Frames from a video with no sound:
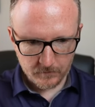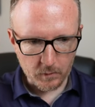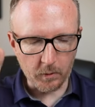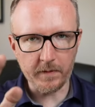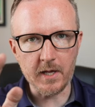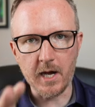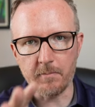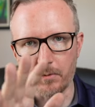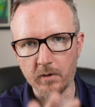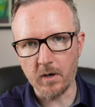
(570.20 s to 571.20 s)
or the
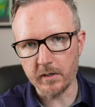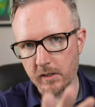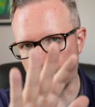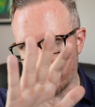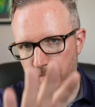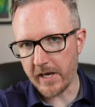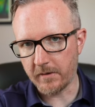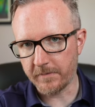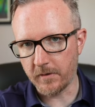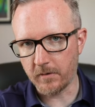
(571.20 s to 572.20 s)
onboard audio of the
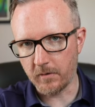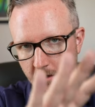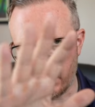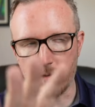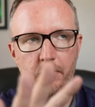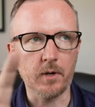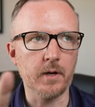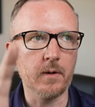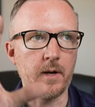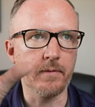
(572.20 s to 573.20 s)
microphone, or the onboard
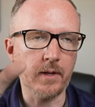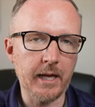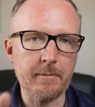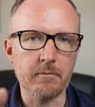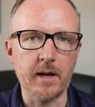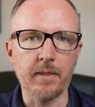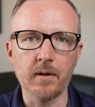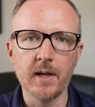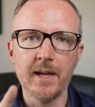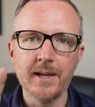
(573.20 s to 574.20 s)
audio of the camera rather,
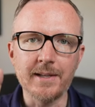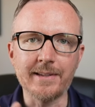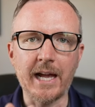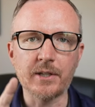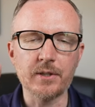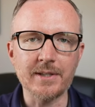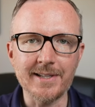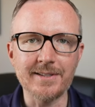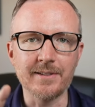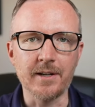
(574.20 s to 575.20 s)
is actually
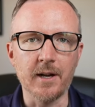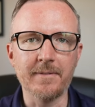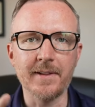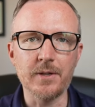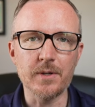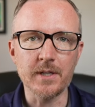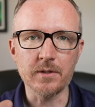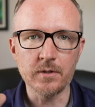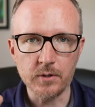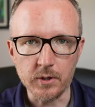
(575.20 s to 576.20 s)
decent enough that you
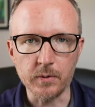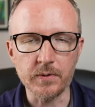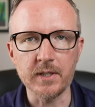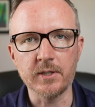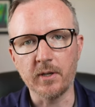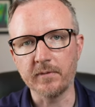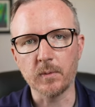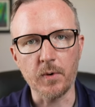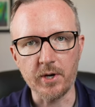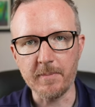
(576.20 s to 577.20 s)
can use it and you don't have
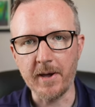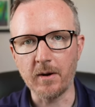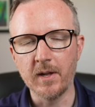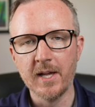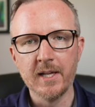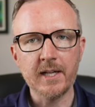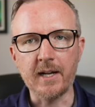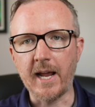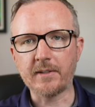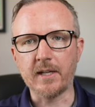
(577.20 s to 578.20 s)
to worry about
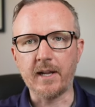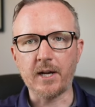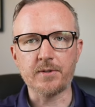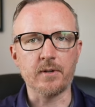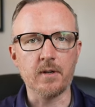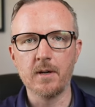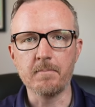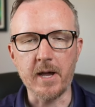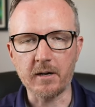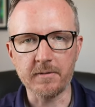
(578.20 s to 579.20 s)
connecting an extra
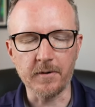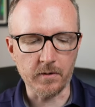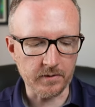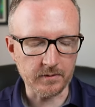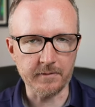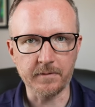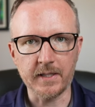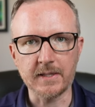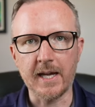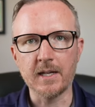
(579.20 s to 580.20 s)
microphone and stuff
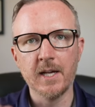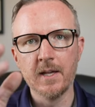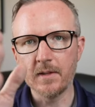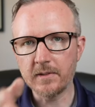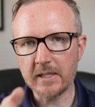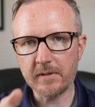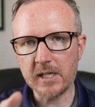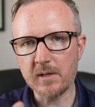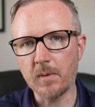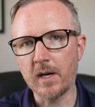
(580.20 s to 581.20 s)
like that. The Z
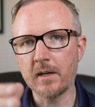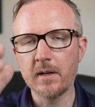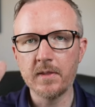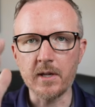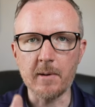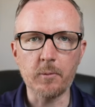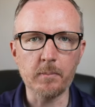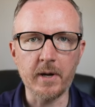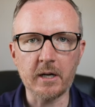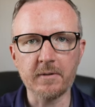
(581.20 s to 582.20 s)
V E one, the onboard
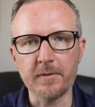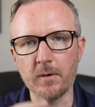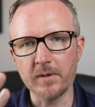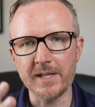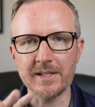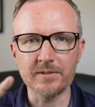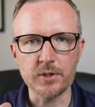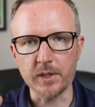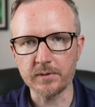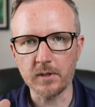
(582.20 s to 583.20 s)
microphone, is
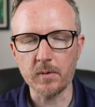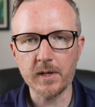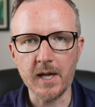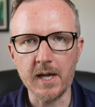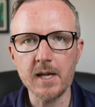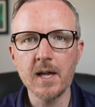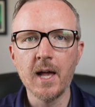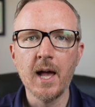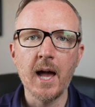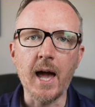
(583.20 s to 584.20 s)
just okay.
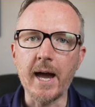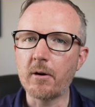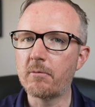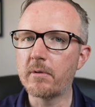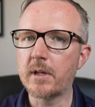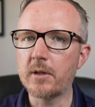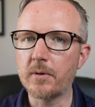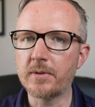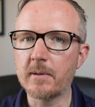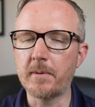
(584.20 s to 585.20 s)
I don't really
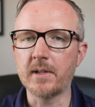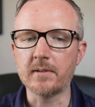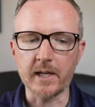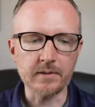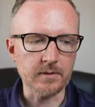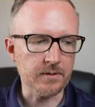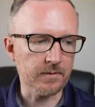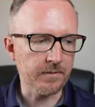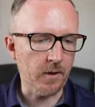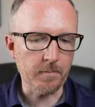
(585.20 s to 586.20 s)
use it, but it's nice to just
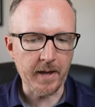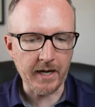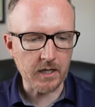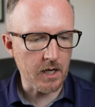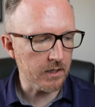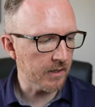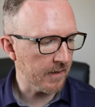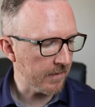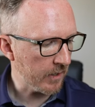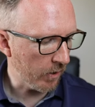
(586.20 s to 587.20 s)
fall back on,
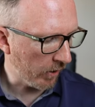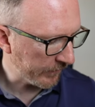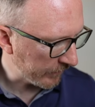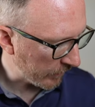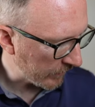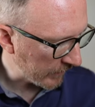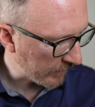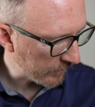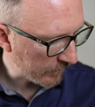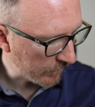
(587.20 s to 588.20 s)
and they also
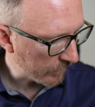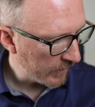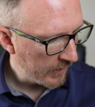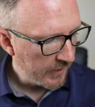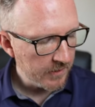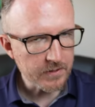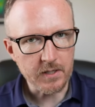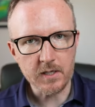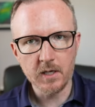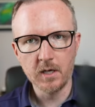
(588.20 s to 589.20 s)
send you the